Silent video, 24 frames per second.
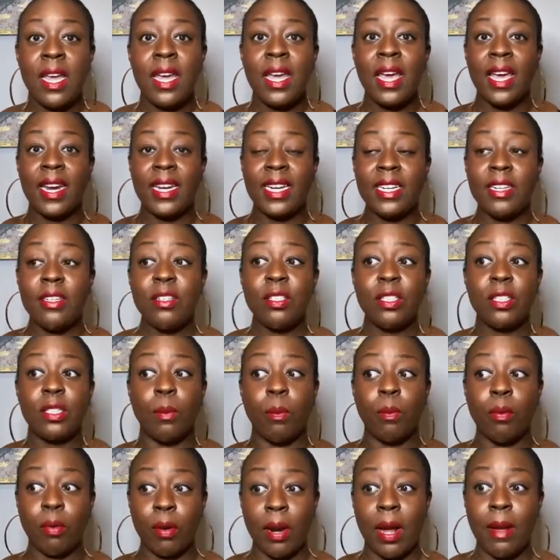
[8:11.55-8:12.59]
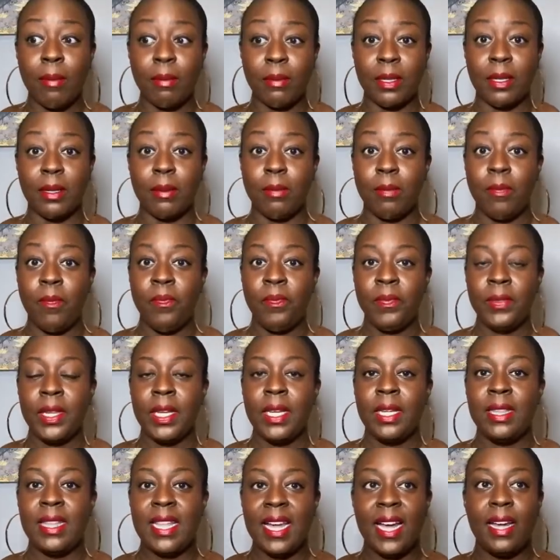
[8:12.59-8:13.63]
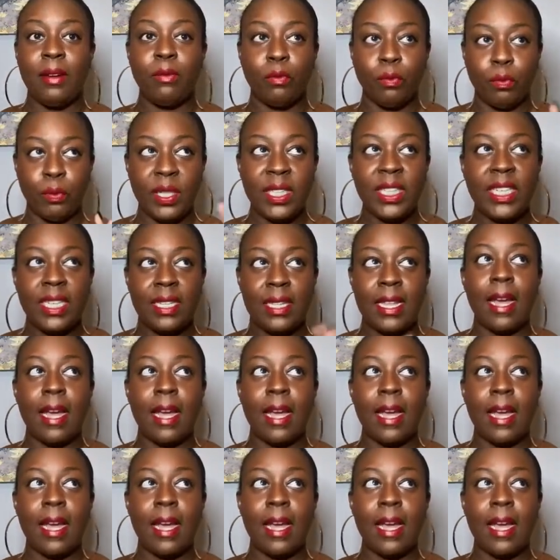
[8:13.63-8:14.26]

And here's the problem that really